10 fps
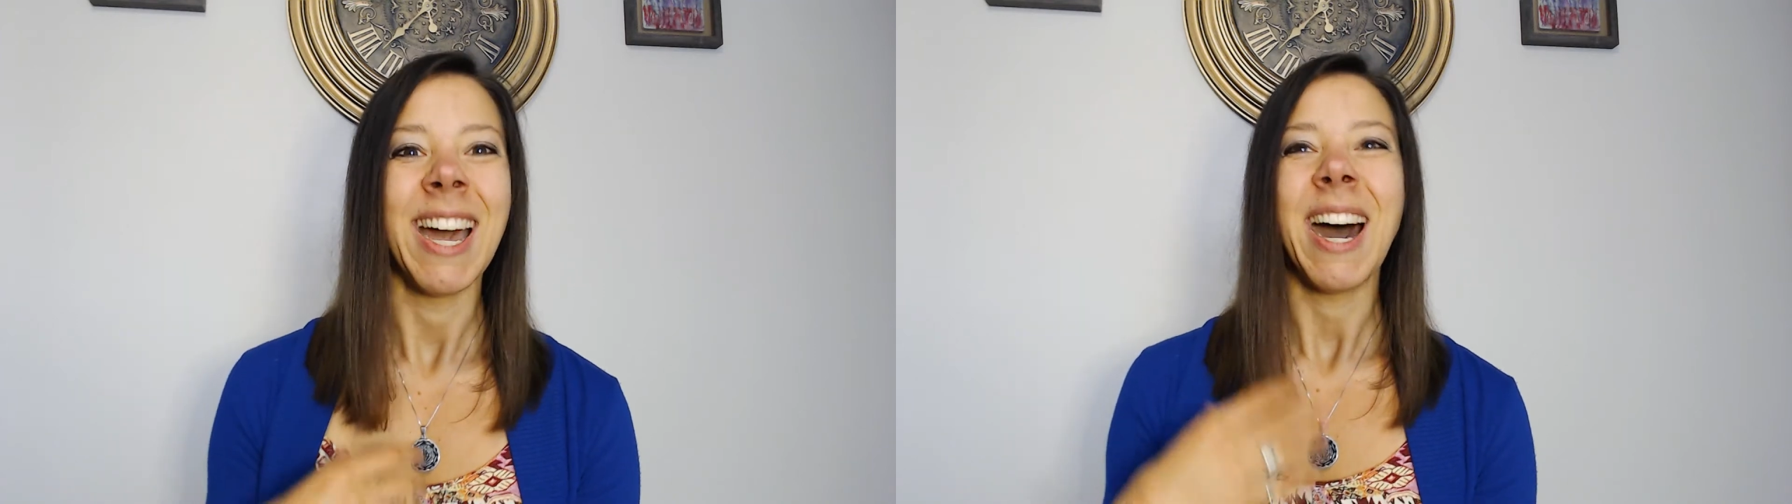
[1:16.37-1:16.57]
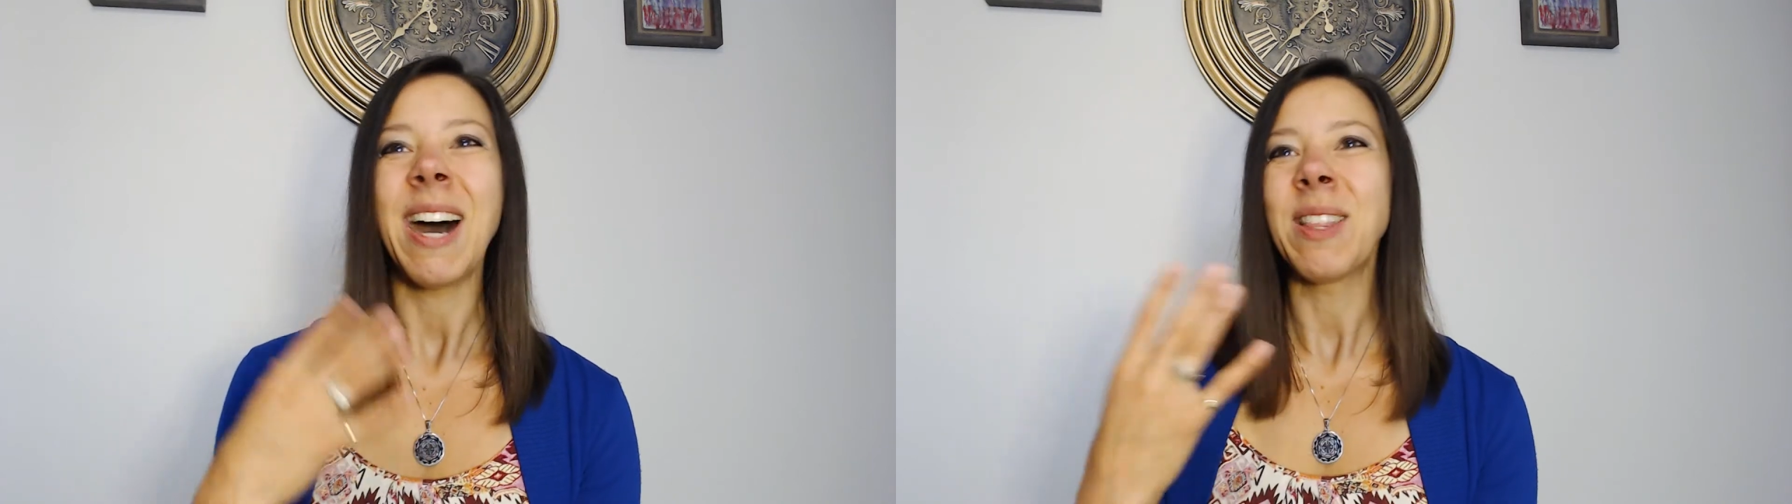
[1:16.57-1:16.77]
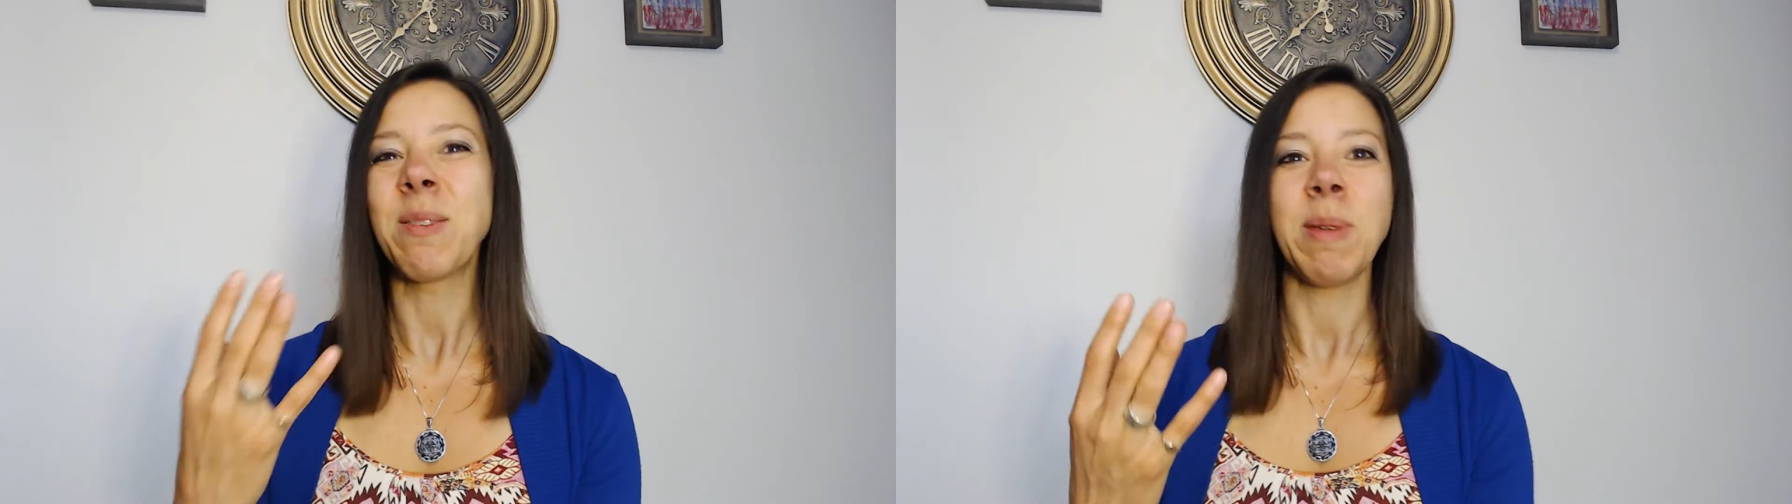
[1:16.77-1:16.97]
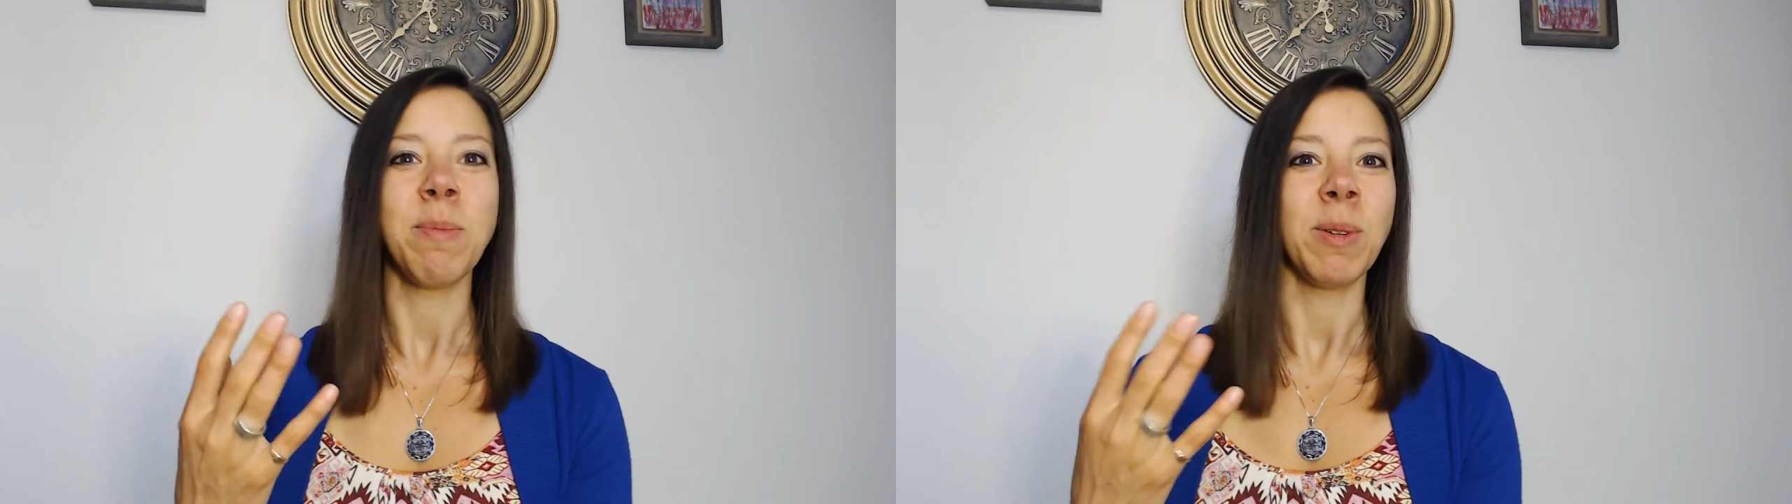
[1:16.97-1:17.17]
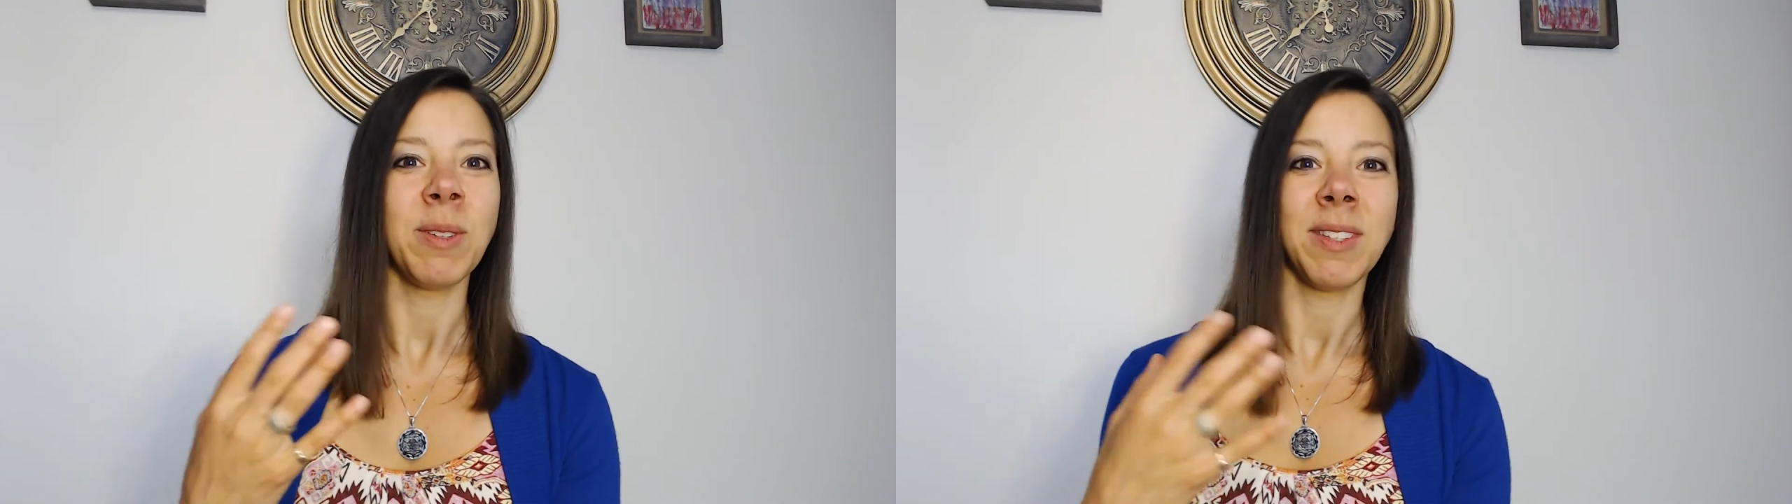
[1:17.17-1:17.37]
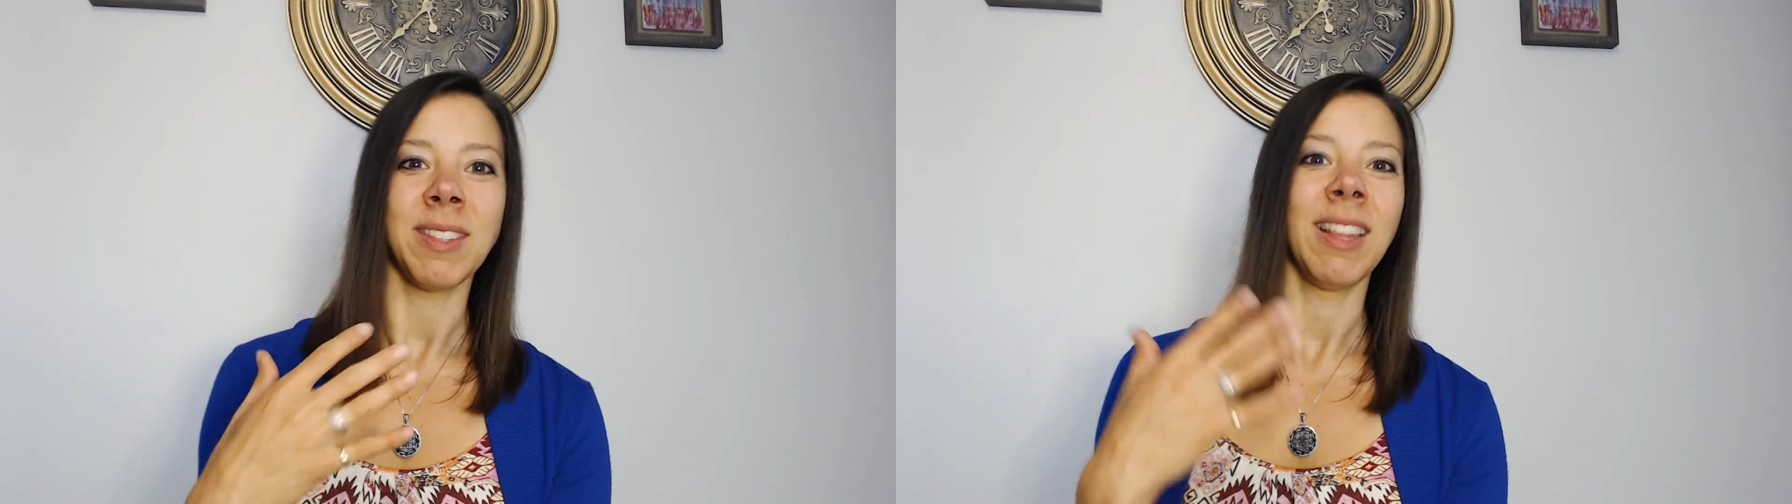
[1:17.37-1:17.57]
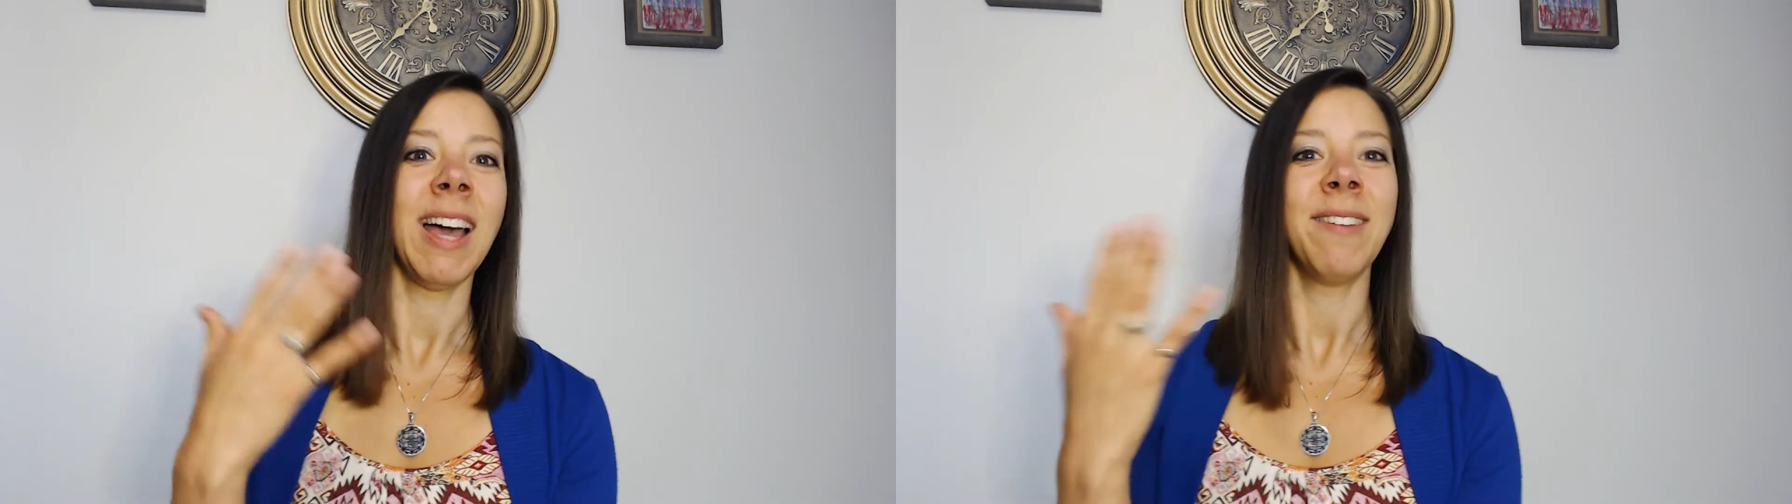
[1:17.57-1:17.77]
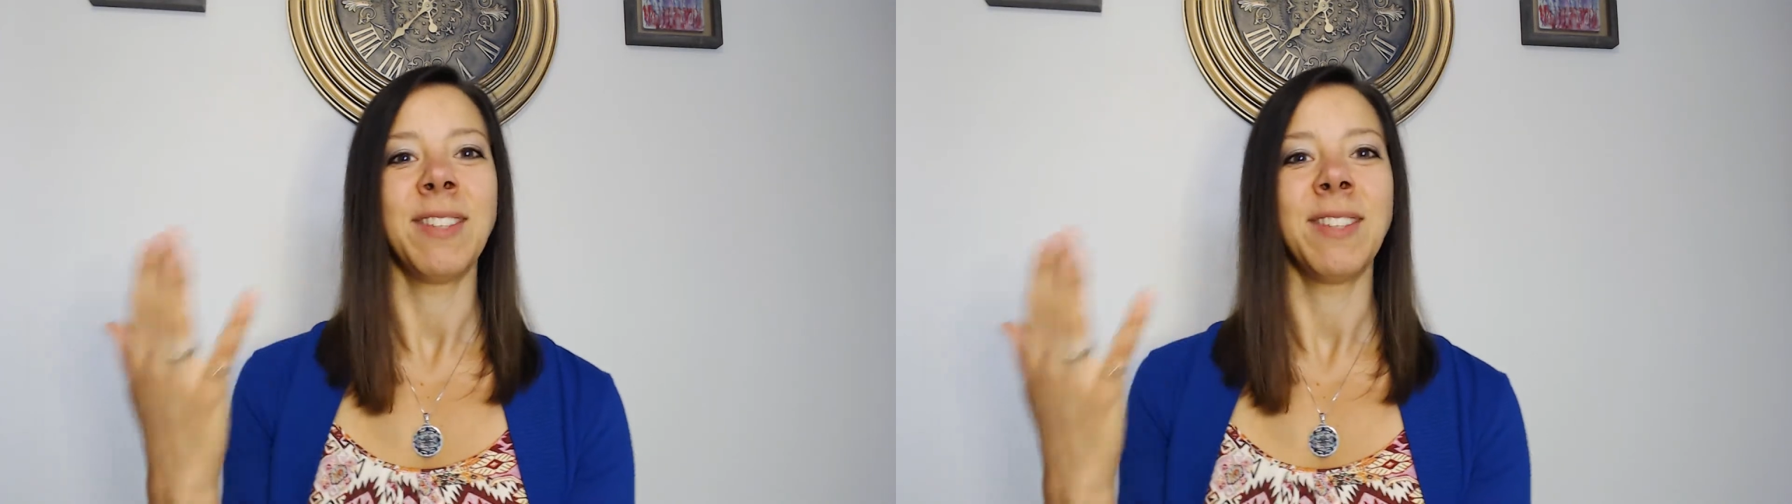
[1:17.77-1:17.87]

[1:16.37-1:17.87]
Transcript: Other people's lives